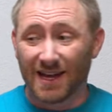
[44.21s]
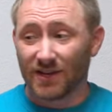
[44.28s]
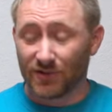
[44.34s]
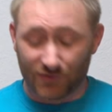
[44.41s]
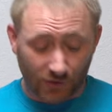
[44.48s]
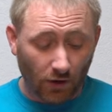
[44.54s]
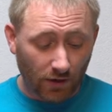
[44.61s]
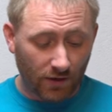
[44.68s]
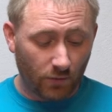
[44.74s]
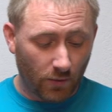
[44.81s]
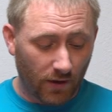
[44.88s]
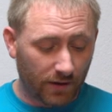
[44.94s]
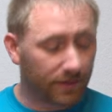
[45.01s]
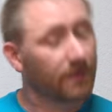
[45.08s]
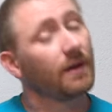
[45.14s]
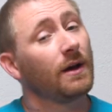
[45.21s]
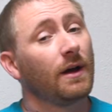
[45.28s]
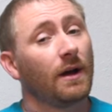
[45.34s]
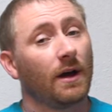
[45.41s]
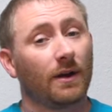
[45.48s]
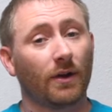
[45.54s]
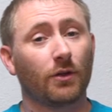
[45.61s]
starting with
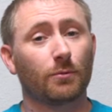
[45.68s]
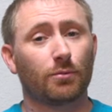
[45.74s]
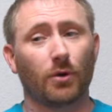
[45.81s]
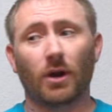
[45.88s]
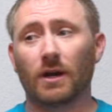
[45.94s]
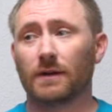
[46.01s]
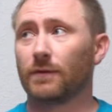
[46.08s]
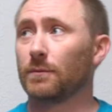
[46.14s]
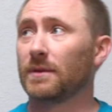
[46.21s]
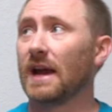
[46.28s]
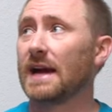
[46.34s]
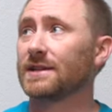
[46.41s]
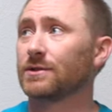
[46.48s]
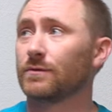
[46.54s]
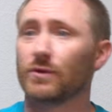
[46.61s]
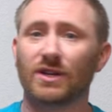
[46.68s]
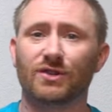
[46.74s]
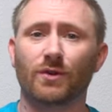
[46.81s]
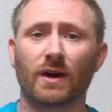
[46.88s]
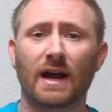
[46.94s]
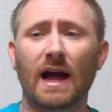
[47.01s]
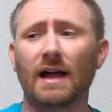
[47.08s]
another product from guys over at
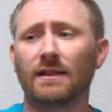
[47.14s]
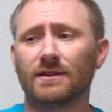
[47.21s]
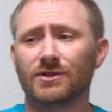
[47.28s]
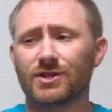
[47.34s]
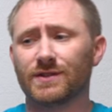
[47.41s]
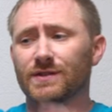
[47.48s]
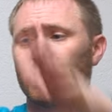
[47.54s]
Trekology.